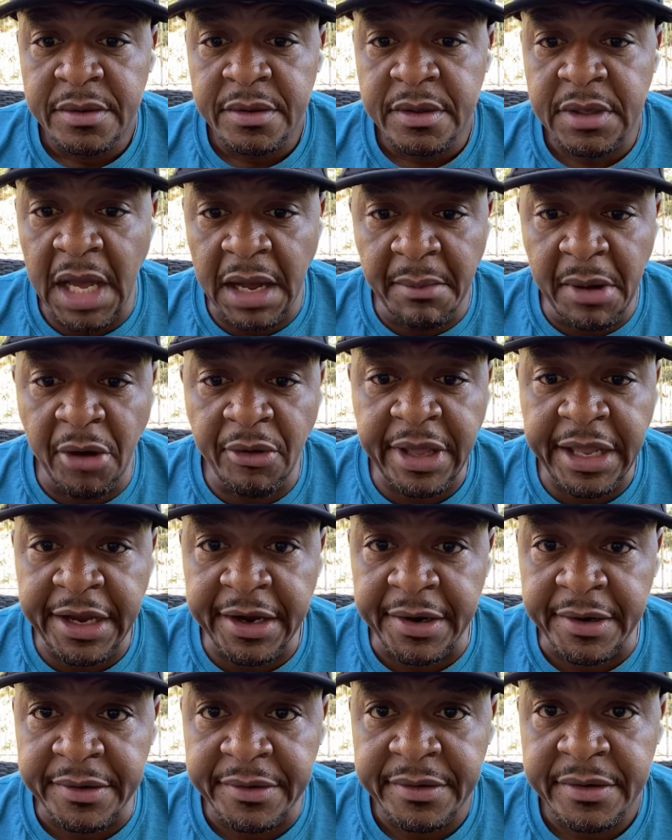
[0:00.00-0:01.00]
Come on
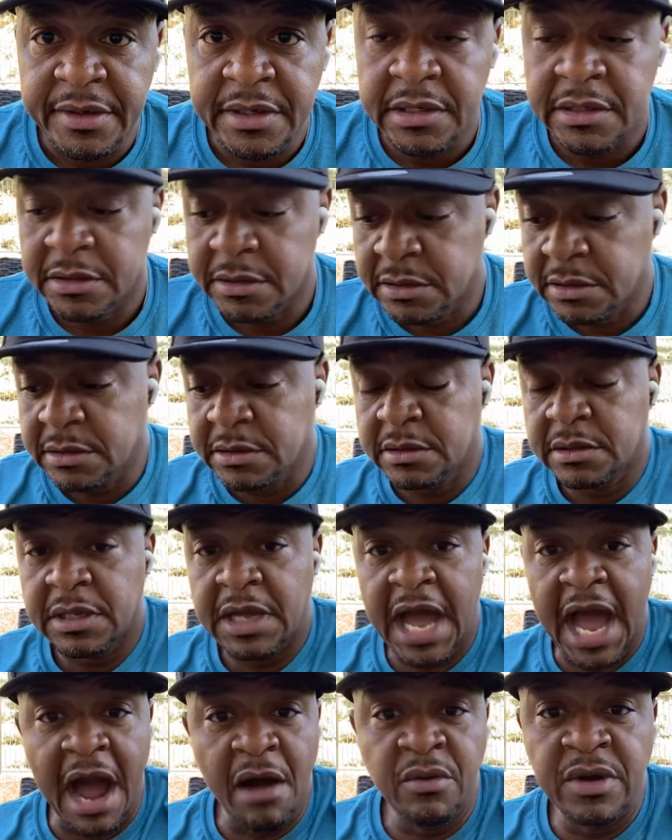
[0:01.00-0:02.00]
here.
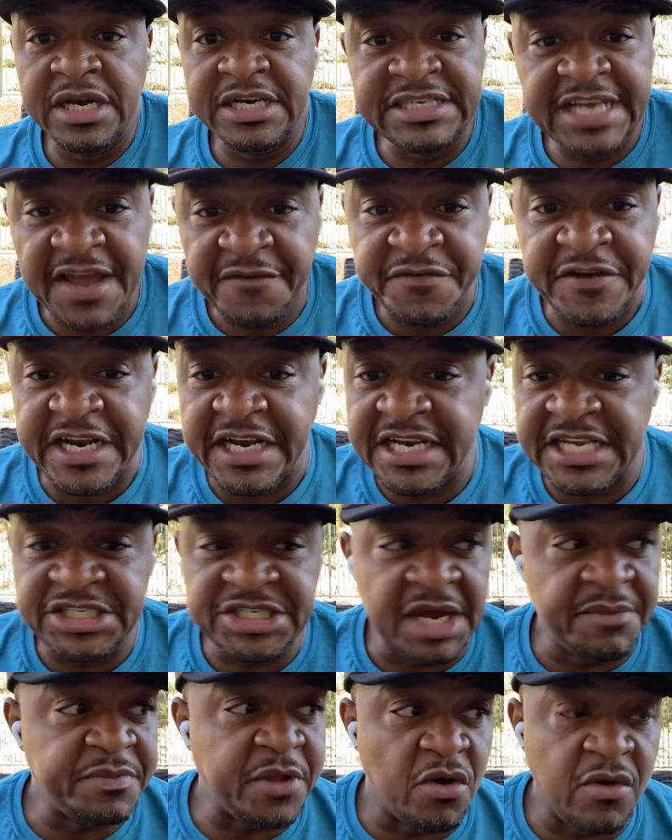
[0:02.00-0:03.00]
I would have definitely
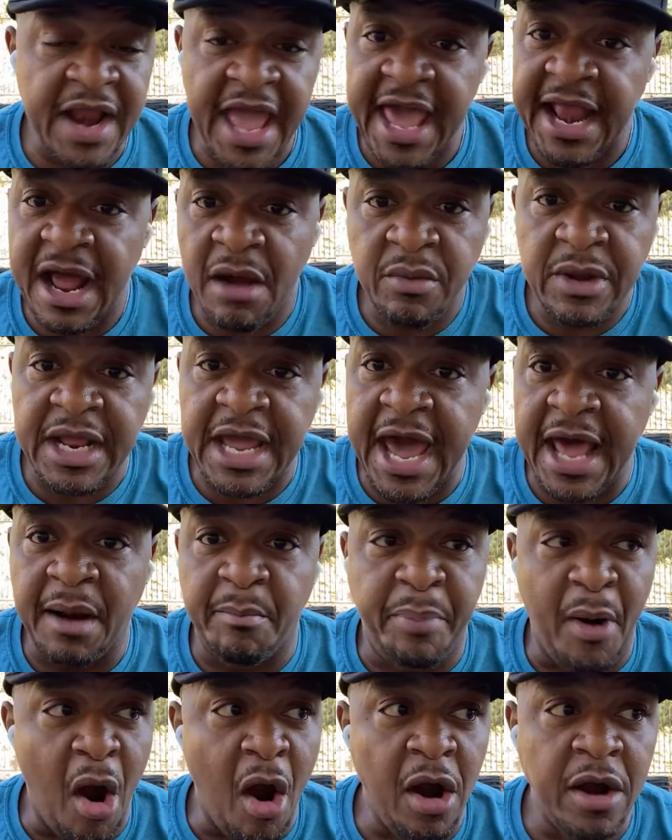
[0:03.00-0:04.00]
jumped on that. I would have got a
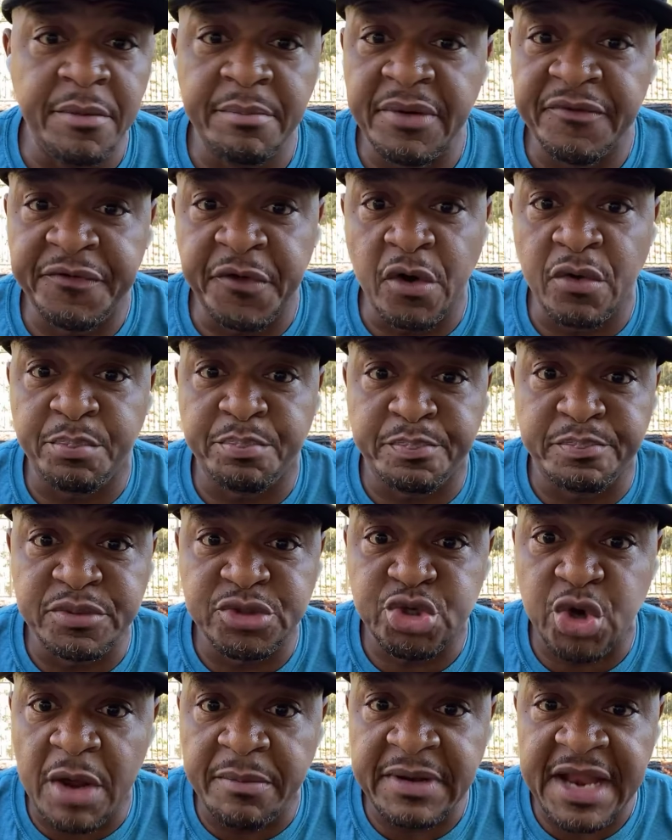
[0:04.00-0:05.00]
pardon before
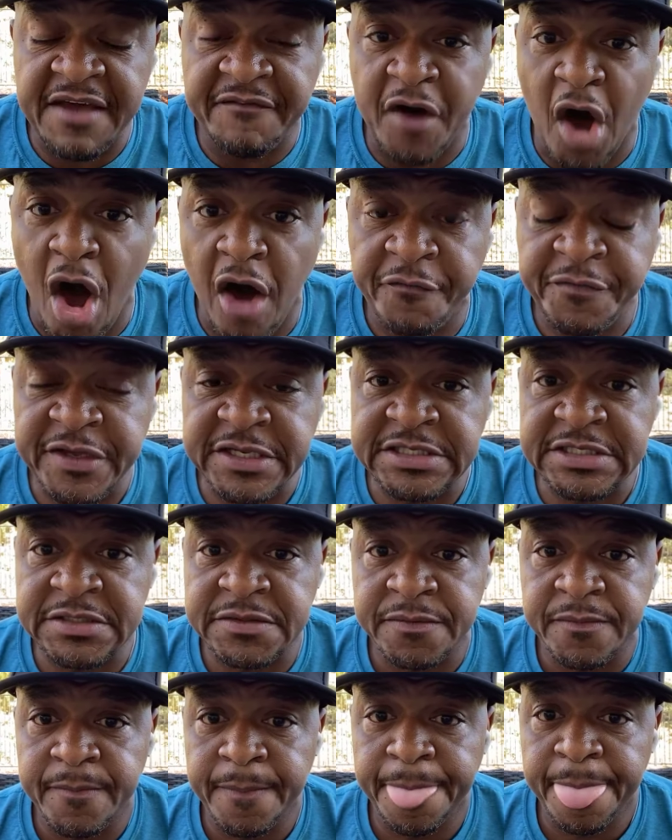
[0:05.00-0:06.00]
Trump left office.
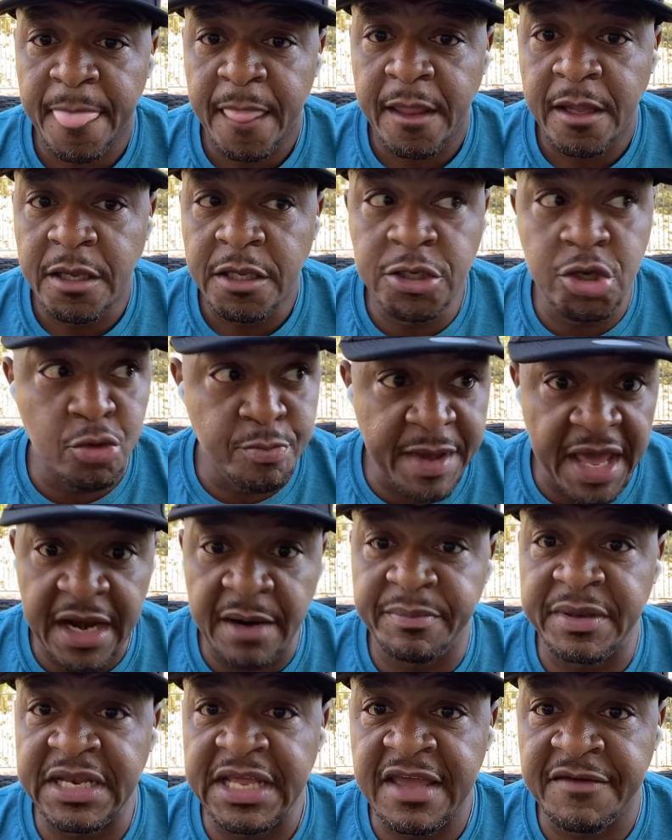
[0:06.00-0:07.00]
You better
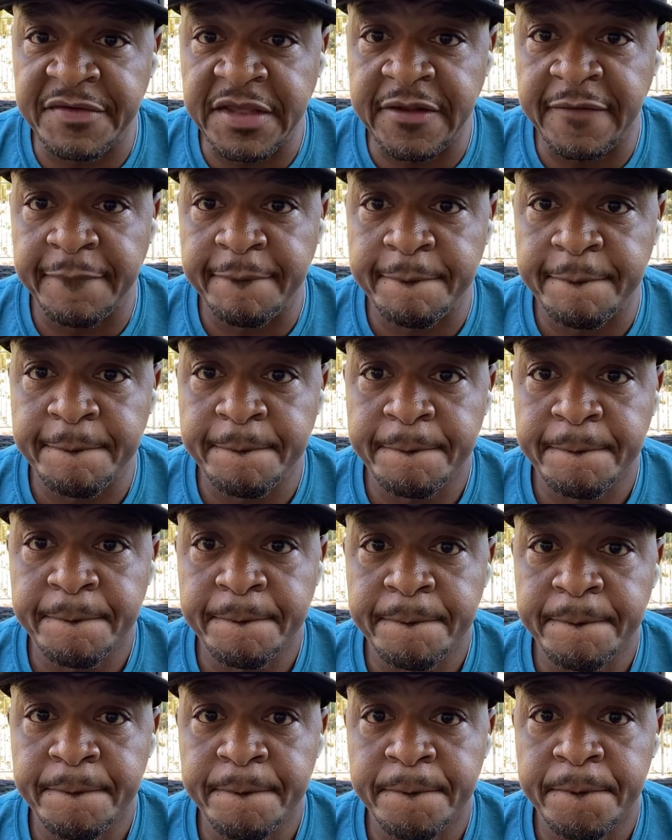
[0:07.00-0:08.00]
believe it.
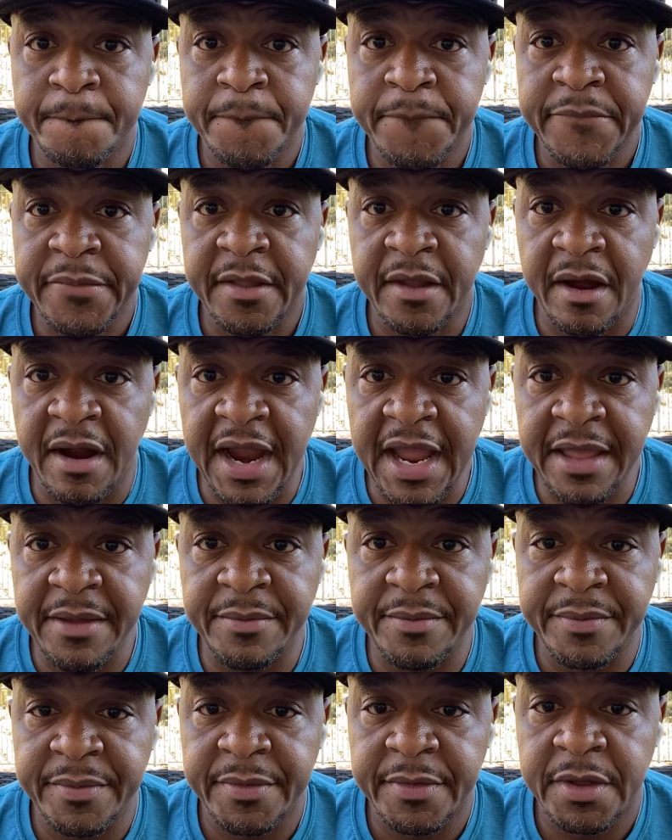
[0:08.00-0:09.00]
All right?
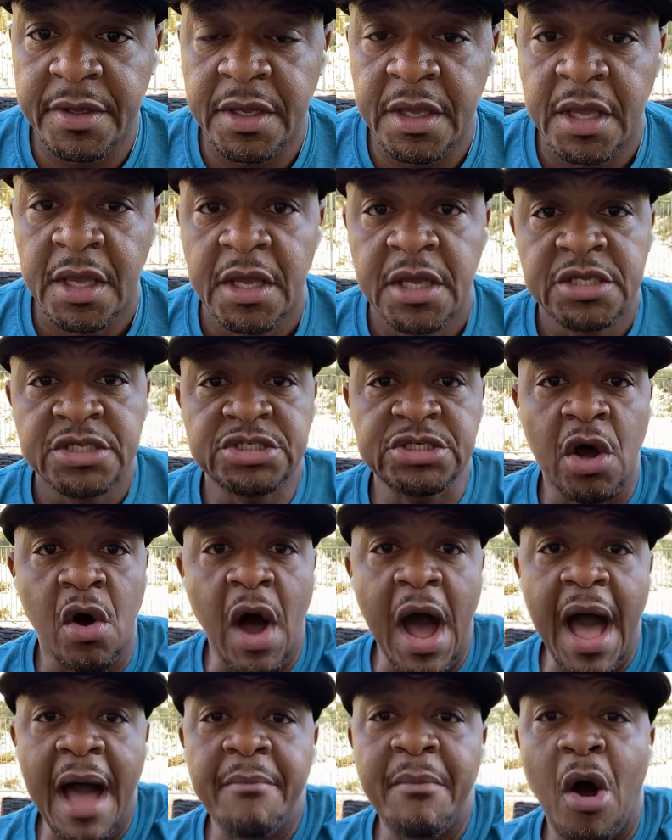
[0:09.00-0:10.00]
So
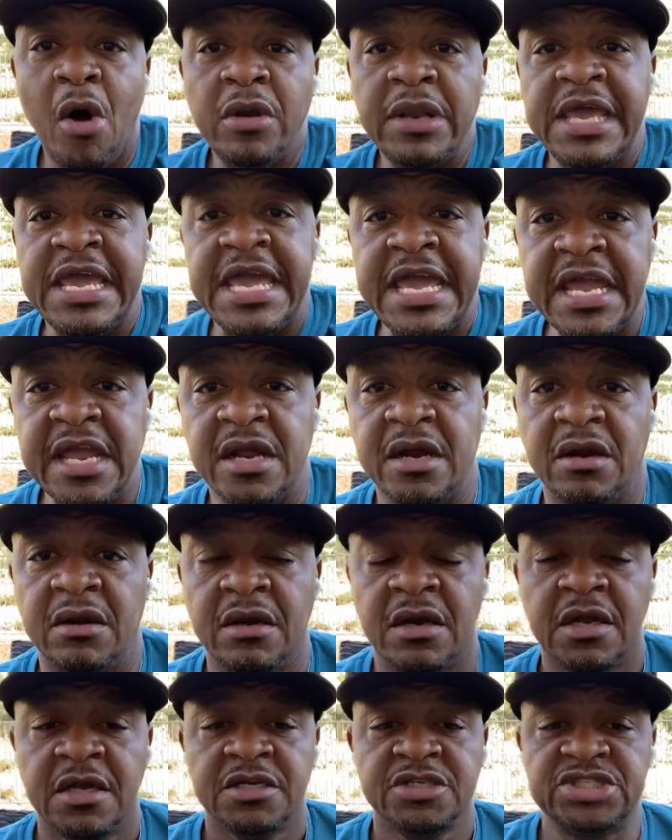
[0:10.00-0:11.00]
I'm only here
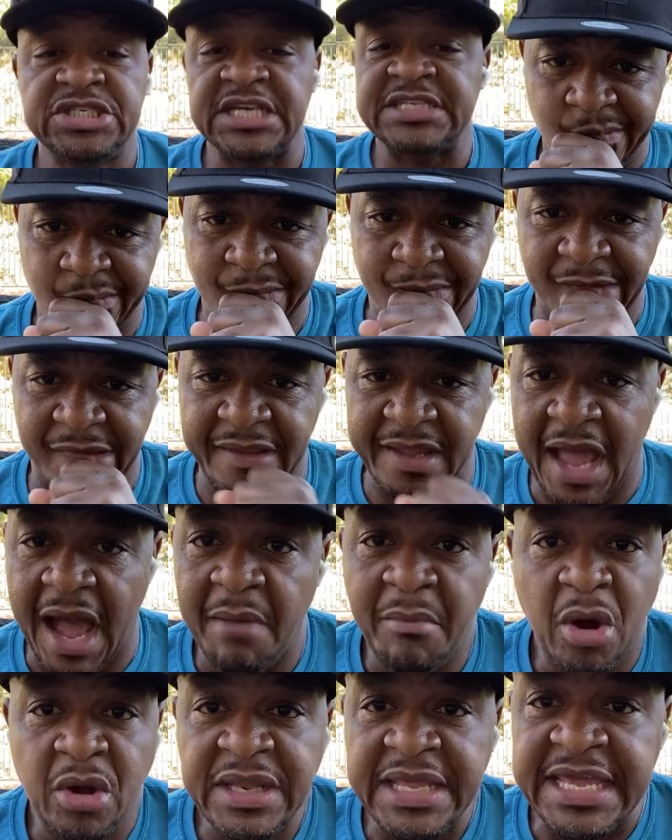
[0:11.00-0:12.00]
just
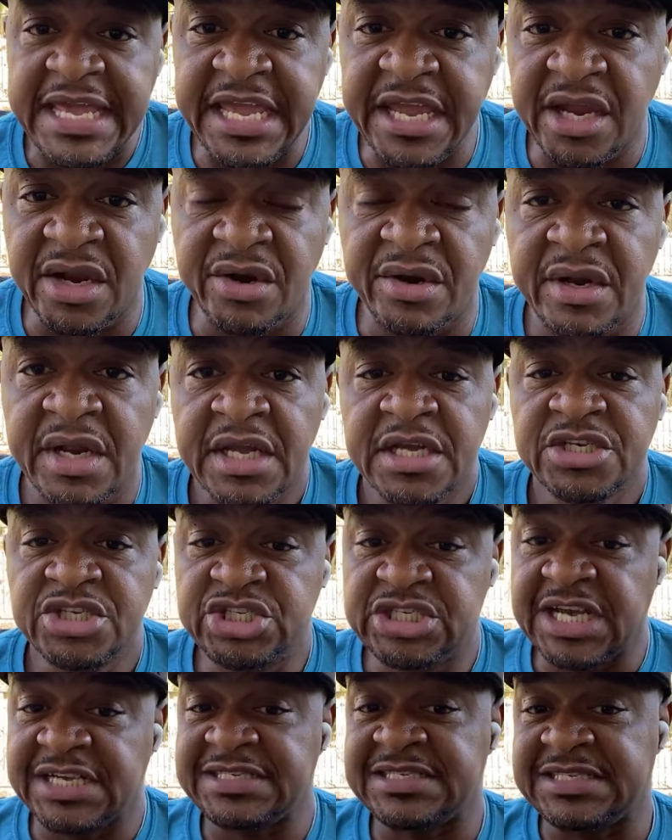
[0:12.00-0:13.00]
I'm only here
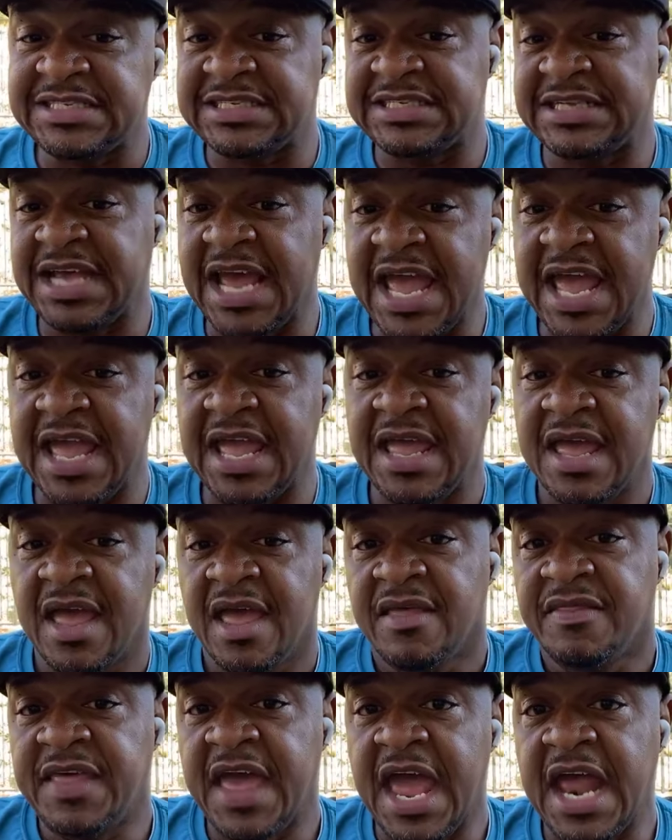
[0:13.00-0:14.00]
just to say
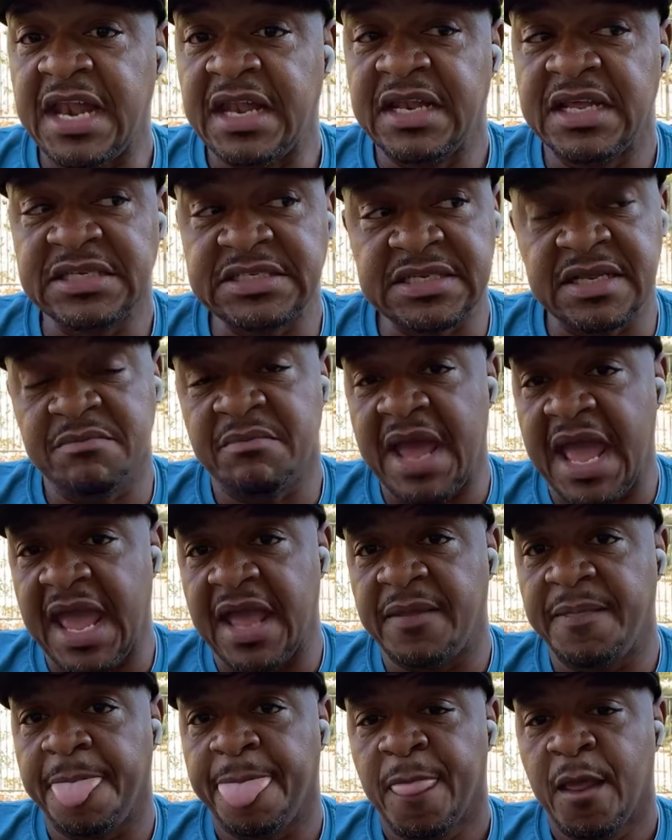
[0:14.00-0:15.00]
that listen
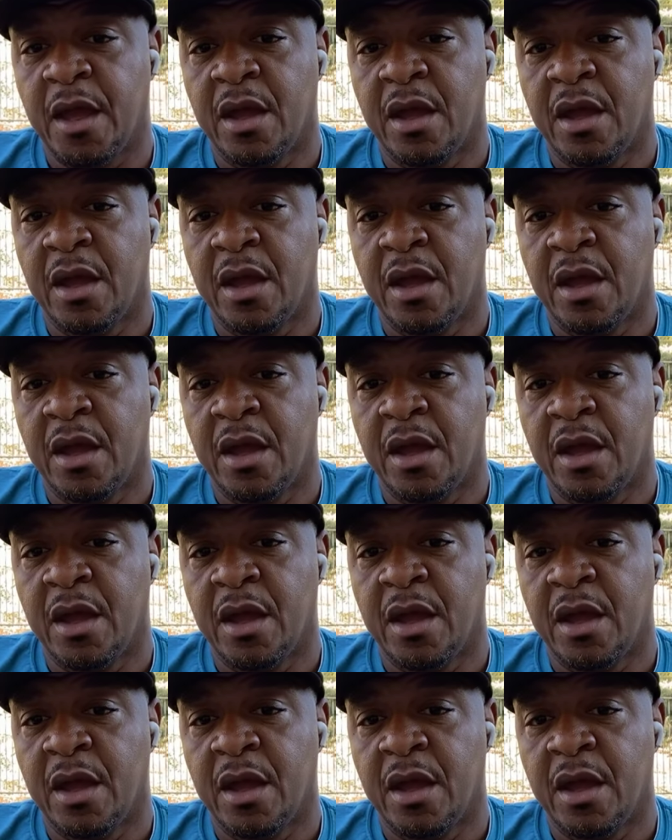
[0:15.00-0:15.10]
man,